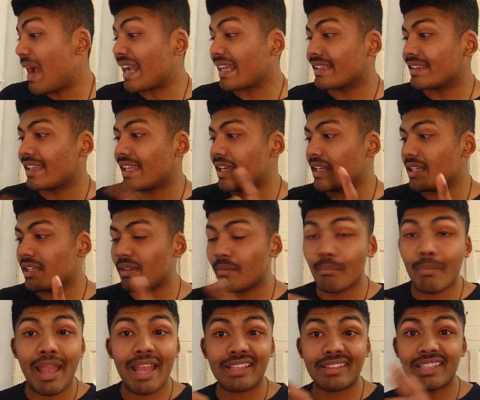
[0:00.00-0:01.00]
back
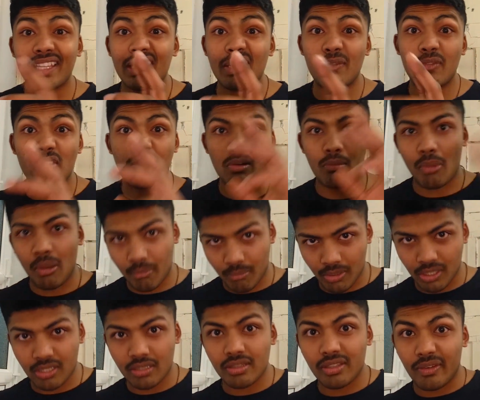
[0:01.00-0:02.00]
then, back then if you
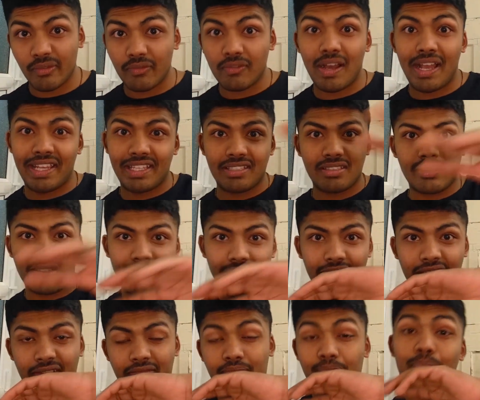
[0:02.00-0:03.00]
remember the
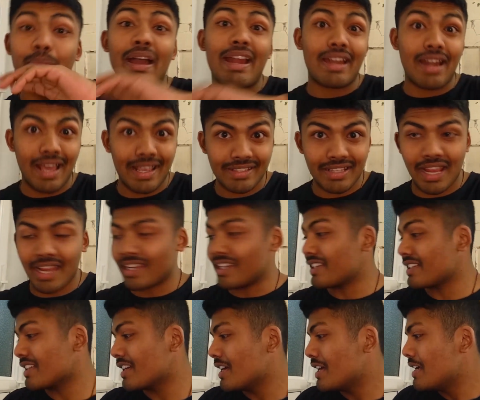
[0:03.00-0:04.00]
fight in
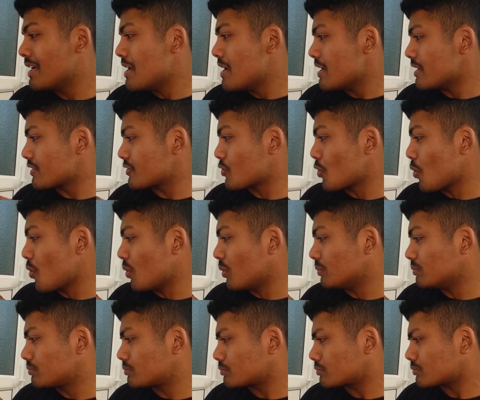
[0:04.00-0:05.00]
Paradise Island.
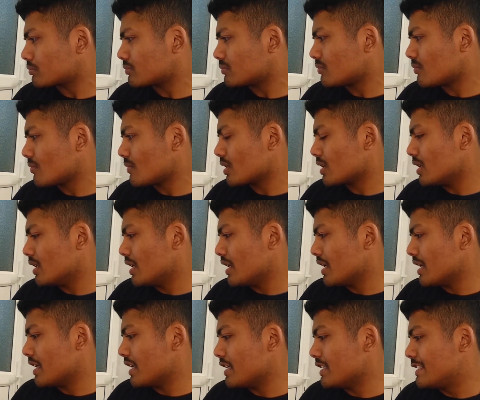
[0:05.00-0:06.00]
So
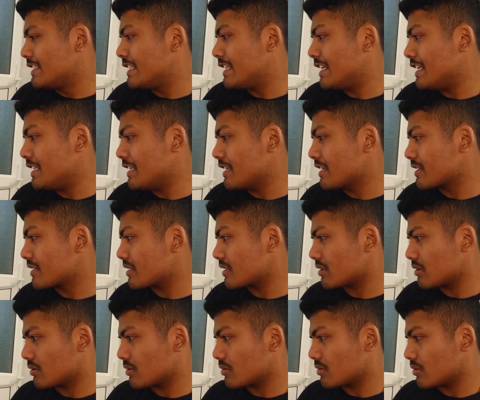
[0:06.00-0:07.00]
uh, Jean
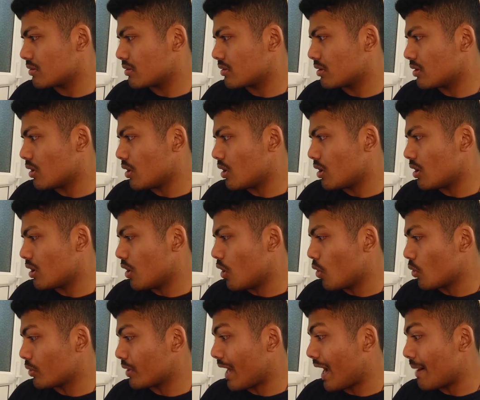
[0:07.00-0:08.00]
is,
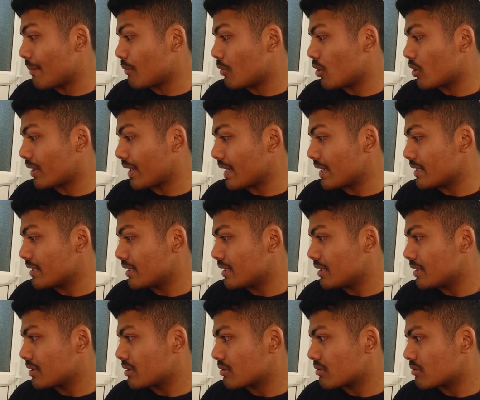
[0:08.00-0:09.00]
oh damn,
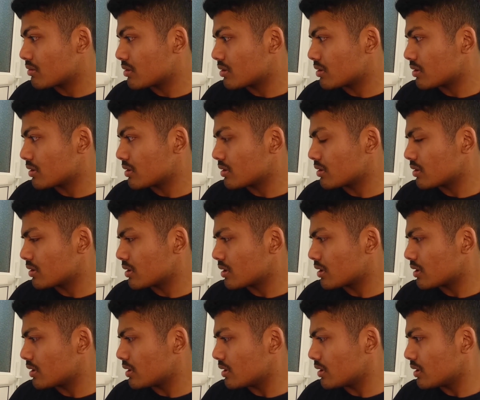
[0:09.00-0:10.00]
okay.
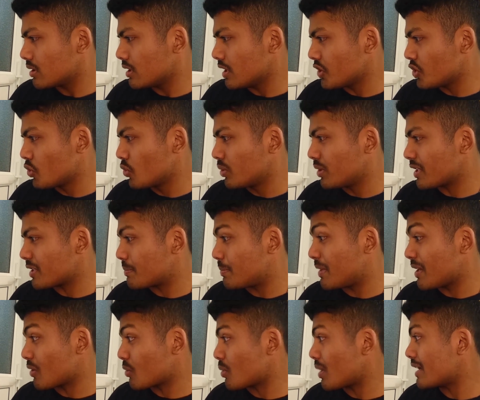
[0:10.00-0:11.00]
They shoot
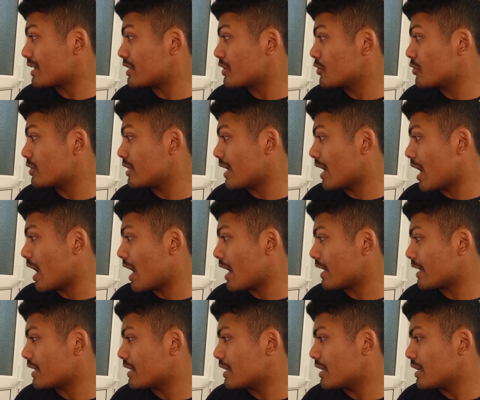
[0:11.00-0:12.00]
the spear right into
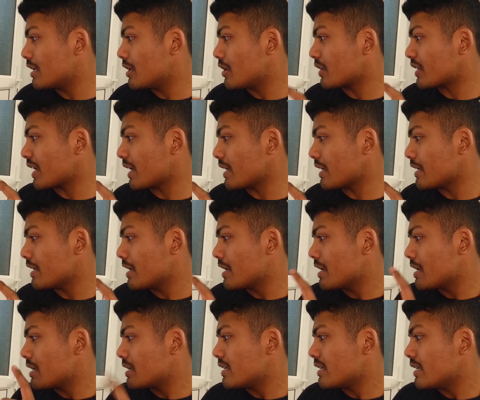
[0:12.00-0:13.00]
the eye.
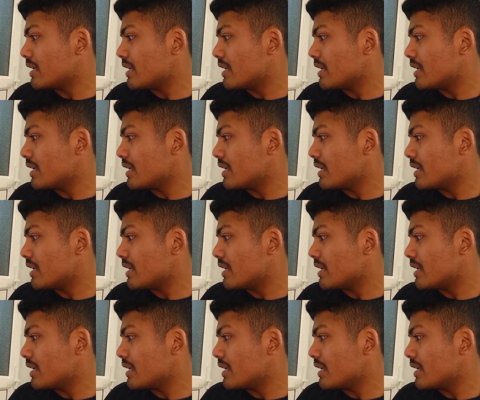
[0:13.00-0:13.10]
Okay,